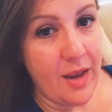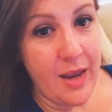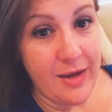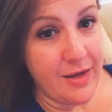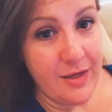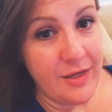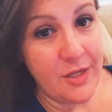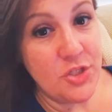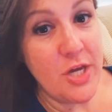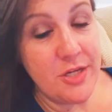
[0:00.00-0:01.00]

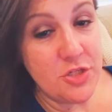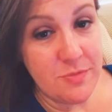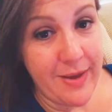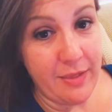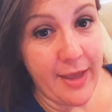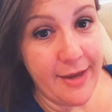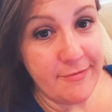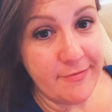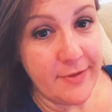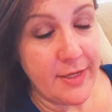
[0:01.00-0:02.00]
it changed my
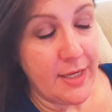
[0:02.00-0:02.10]
life.